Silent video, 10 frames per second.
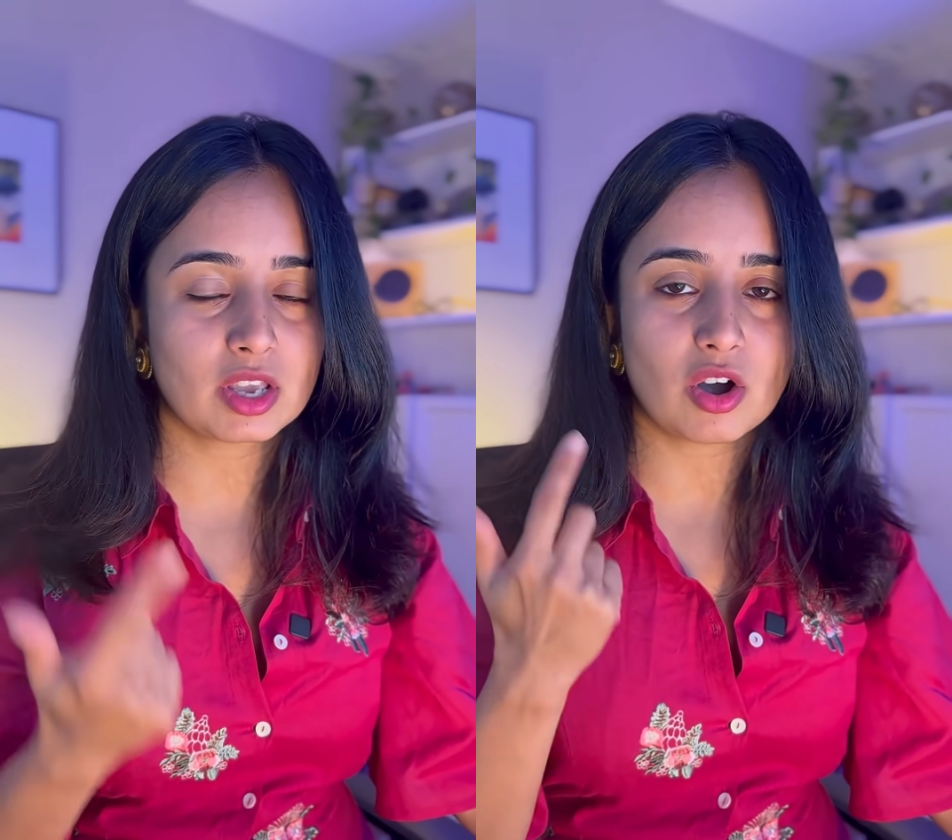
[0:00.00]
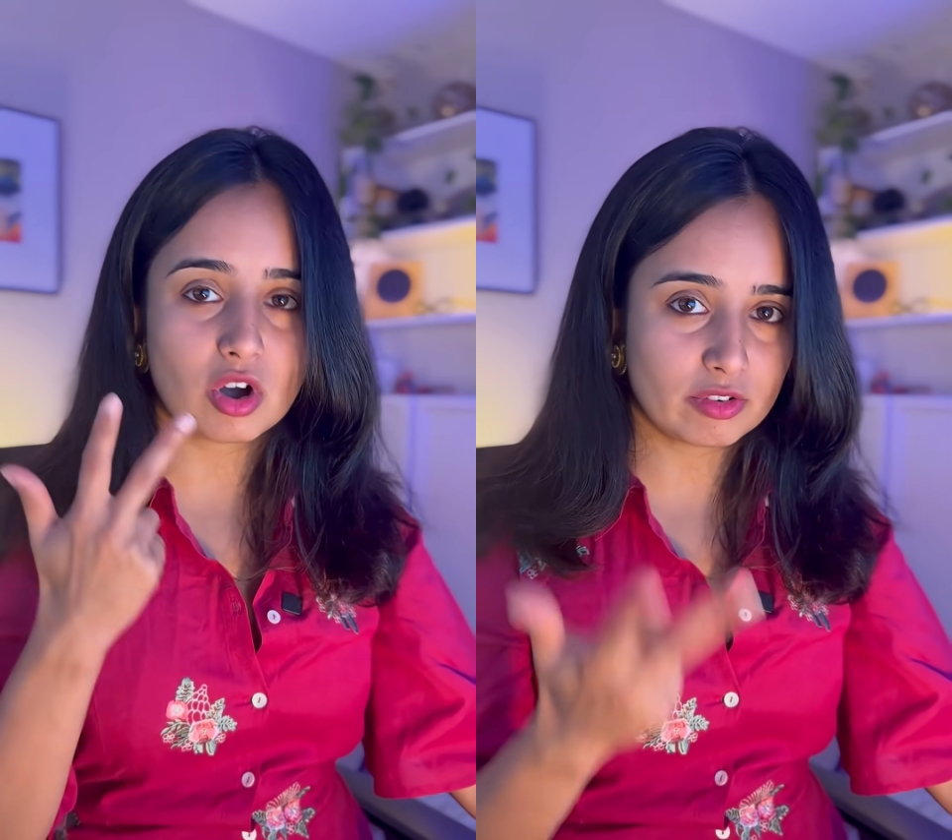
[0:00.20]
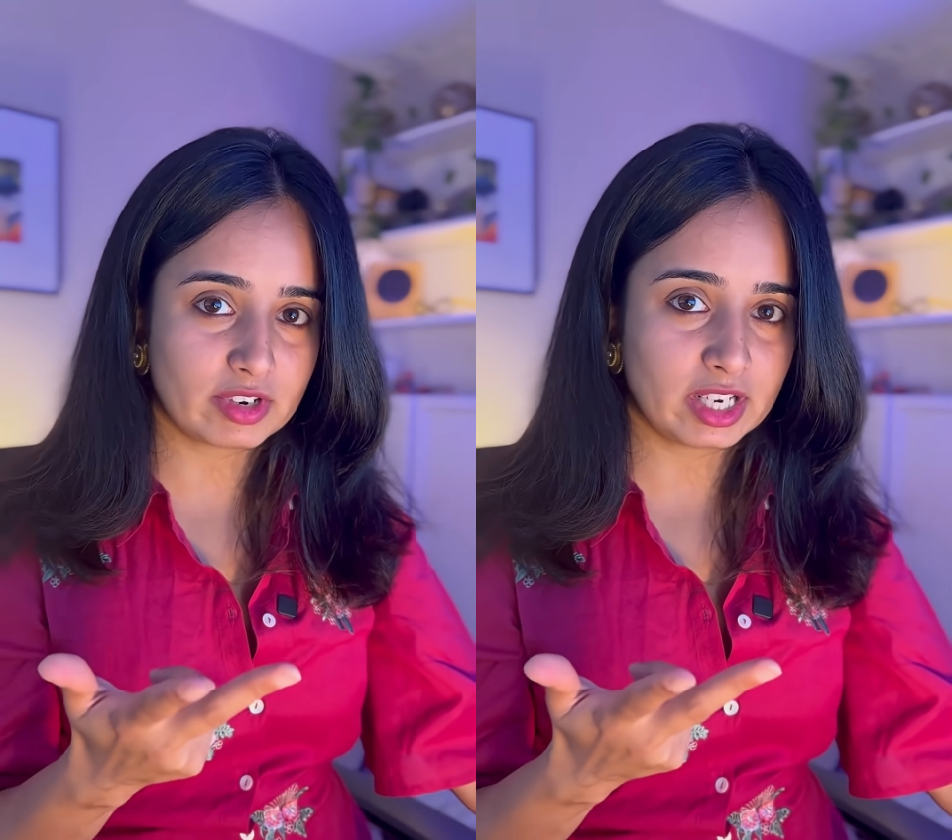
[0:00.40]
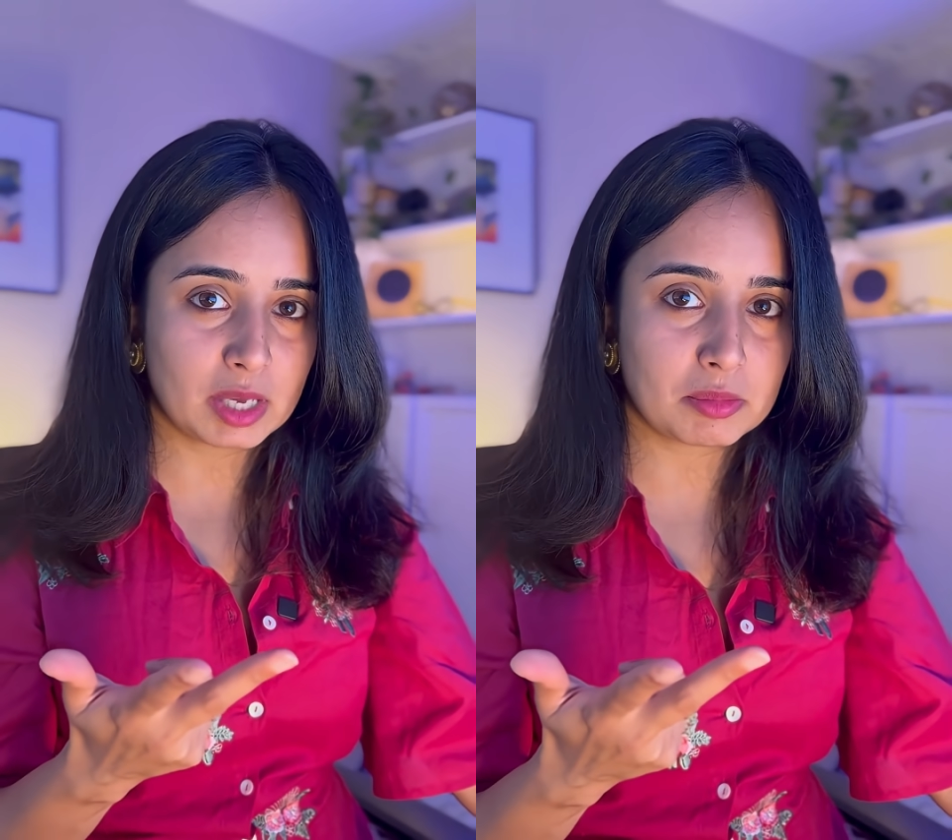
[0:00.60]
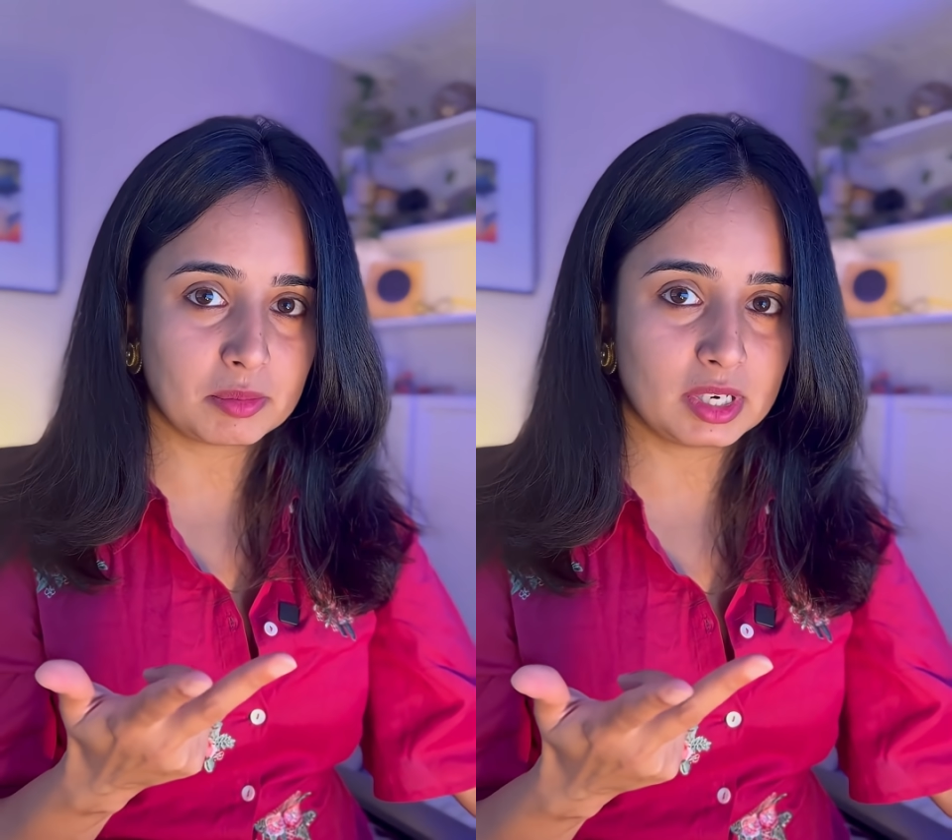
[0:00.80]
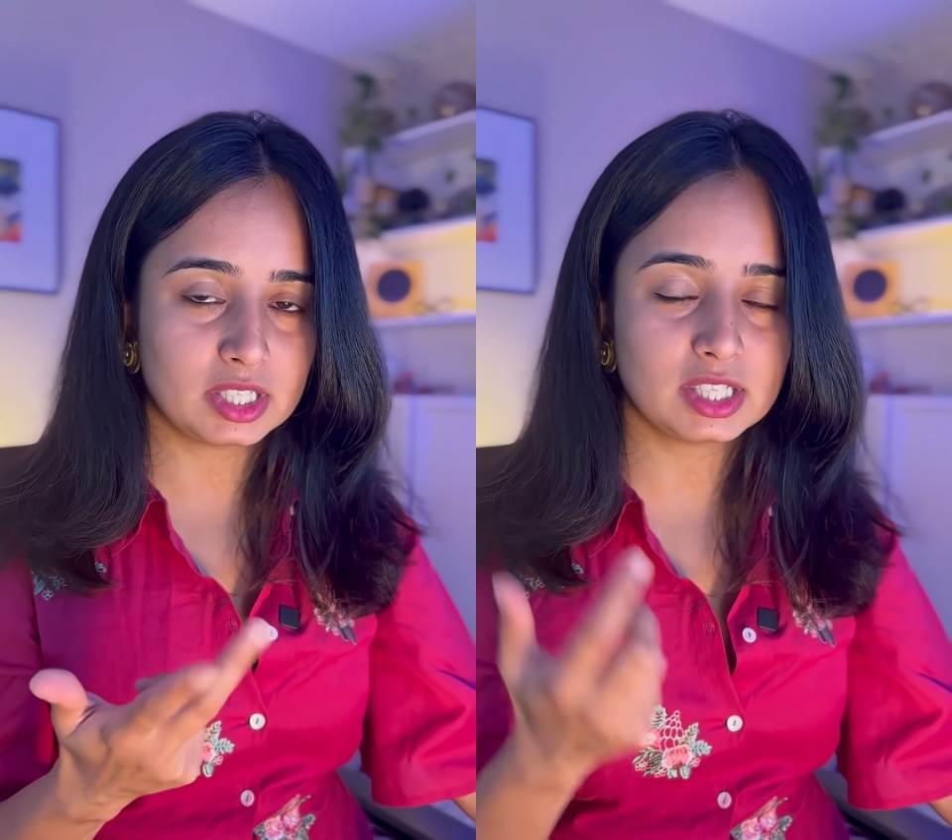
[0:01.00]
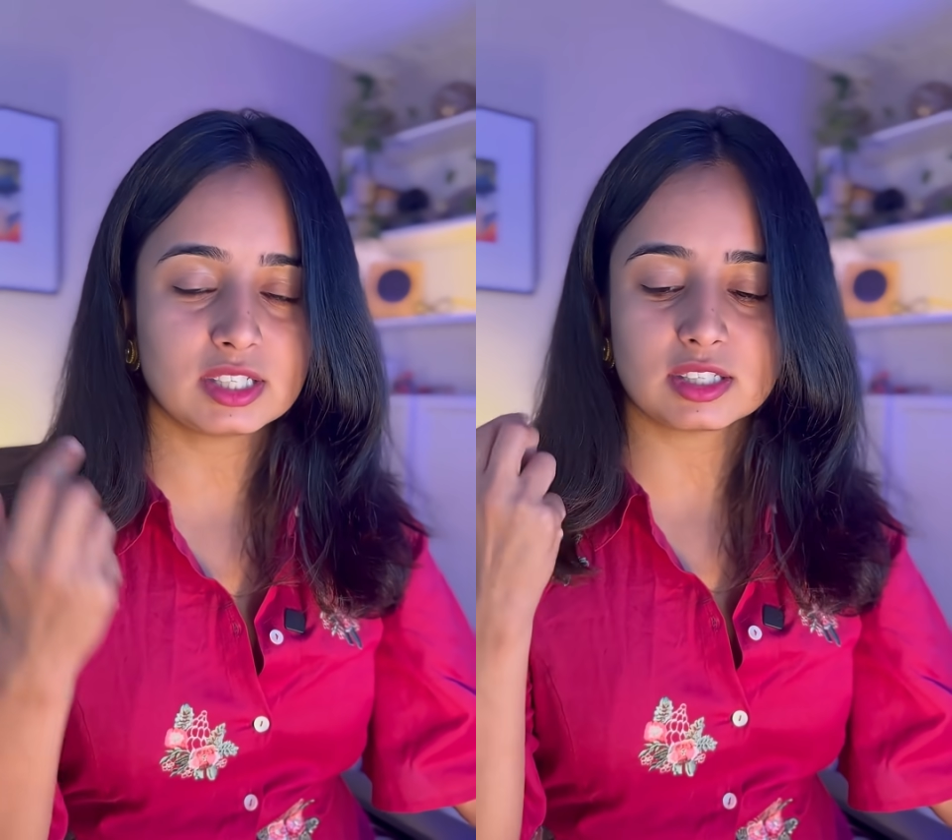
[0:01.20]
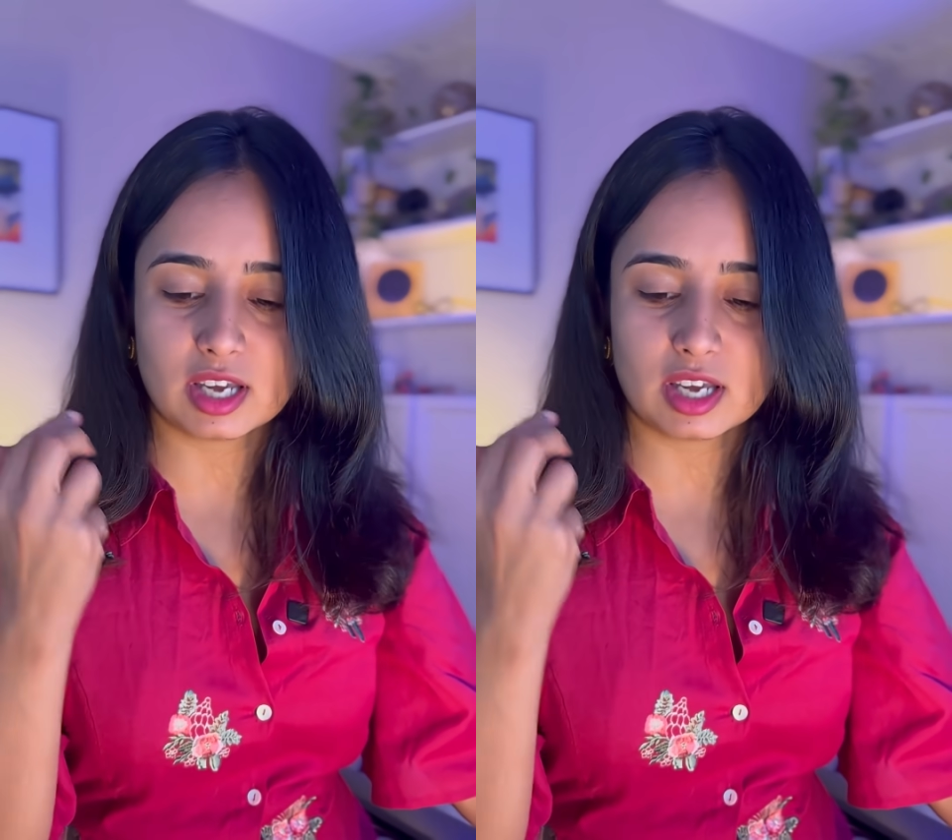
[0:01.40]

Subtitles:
offline capabilities,